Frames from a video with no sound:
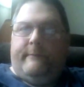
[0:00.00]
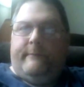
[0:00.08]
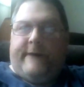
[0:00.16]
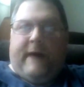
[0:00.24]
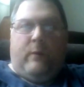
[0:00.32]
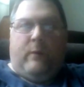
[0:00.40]

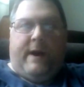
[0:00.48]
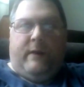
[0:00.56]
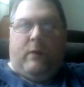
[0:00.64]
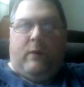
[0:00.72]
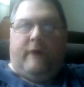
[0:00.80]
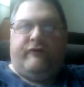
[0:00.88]
Get ready,
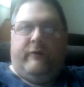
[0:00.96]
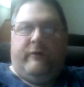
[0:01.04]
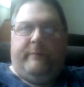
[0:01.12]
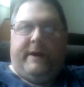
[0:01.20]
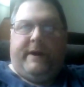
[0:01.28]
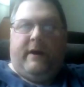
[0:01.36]
Russia,
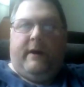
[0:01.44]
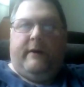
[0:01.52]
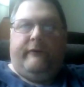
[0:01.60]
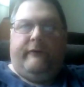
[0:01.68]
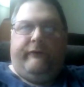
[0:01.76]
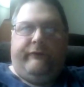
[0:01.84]

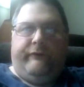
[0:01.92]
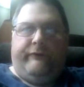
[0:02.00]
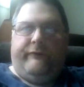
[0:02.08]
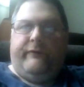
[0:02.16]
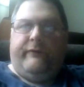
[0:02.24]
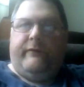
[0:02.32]

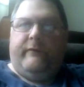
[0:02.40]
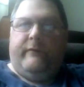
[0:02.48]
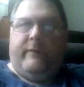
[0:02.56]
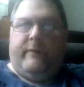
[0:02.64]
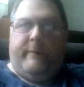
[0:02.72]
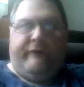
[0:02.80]
because
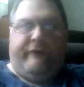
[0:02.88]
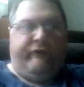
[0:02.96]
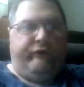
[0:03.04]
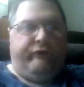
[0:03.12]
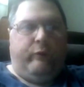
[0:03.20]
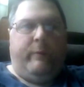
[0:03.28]
the
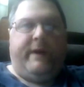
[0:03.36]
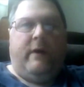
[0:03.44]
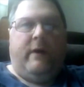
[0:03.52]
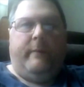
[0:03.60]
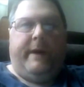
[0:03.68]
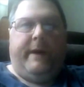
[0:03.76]
missiles will be
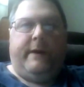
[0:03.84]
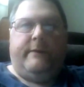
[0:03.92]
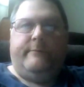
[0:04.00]
coming.